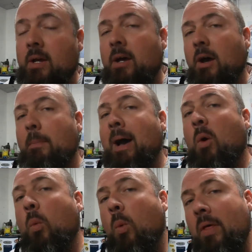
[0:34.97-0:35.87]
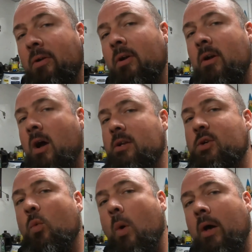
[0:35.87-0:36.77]
about whether or not to
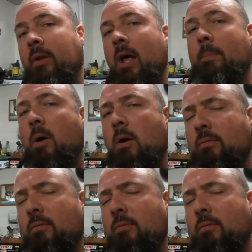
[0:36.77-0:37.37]
weld up our